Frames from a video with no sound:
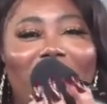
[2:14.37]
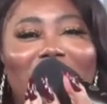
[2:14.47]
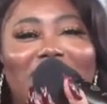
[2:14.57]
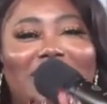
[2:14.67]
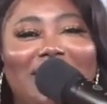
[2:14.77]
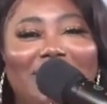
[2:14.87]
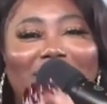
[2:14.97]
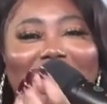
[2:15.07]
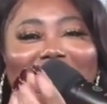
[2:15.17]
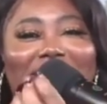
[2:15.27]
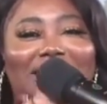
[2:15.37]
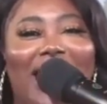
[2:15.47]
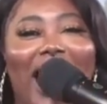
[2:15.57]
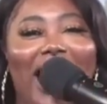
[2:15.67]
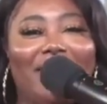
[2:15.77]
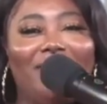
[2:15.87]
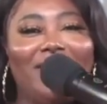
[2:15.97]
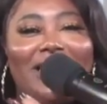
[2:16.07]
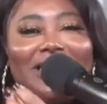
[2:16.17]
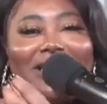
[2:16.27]
deep inside of
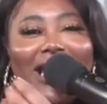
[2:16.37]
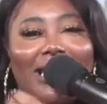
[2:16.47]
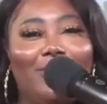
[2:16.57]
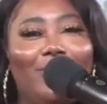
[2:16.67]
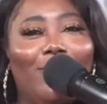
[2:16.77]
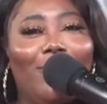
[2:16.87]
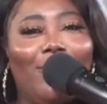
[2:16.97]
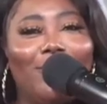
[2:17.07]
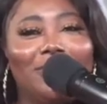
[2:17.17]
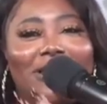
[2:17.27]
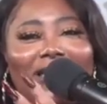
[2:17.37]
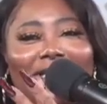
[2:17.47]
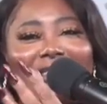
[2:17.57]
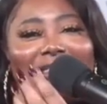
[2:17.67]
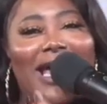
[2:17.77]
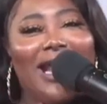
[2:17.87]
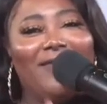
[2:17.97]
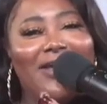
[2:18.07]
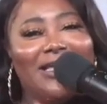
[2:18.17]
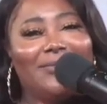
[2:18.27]
his anal walls and inside of
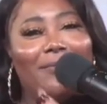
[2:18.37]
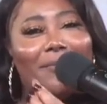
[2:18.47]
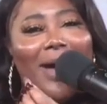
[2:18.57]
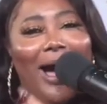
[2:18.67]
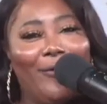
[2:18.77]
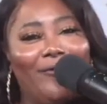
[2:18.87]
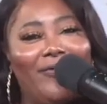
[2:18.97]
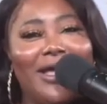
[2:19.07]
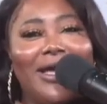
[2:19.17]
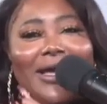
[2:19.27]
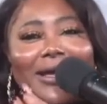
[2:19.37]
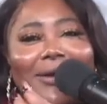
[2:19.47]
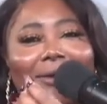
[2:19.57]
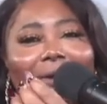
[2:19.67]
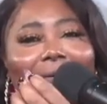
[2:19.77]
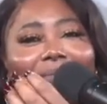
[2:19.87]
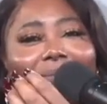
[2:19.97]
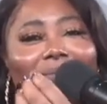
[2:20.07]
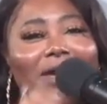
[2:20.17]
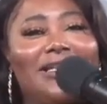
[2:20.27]
his mouth
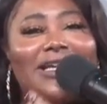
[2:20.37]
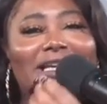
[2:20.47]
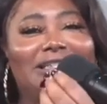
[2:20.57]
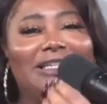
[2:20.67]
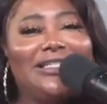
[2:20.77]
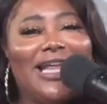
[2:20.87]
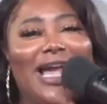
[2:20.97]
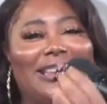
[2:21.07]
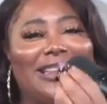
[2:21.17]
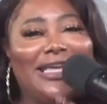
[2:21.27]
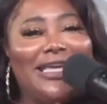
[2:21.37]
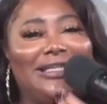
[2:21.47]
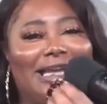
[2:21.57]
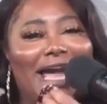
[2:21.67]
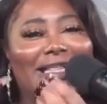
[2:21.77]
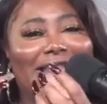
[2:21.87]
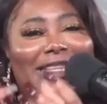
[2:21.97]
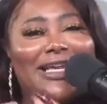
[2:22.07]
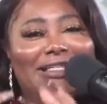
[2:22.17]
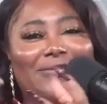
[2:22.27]
bitch, it's just like things like
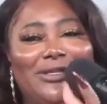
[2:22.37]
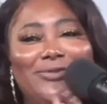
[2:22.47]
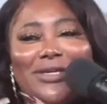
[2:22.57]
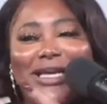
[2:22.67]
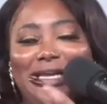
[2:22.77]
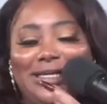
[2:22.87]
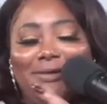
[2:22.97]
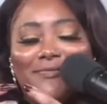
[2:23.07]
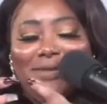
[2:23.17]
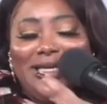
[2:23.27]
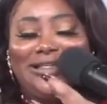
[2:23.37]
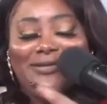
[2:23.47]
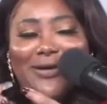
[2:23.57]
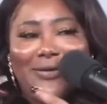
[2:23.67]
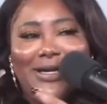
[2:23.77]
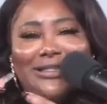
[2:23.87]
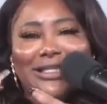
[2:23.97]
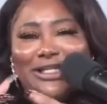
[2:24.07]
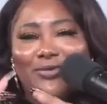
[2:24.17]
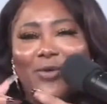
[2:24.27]
this when you get in the midst of all that
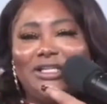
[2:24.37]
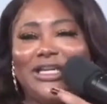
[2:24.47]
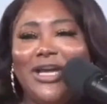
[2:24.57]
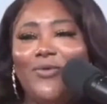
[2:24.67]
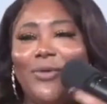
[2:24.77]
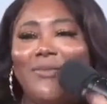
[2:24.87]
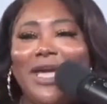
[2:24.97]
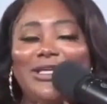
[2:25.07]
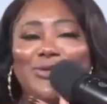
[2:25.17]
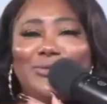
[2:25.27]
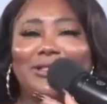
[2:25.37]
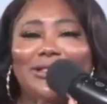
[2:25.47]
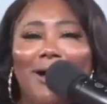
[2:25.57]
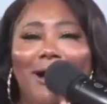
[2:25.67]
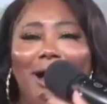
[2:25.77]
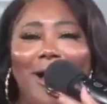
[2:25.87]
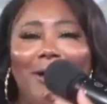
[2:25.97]
situation, it will make you start,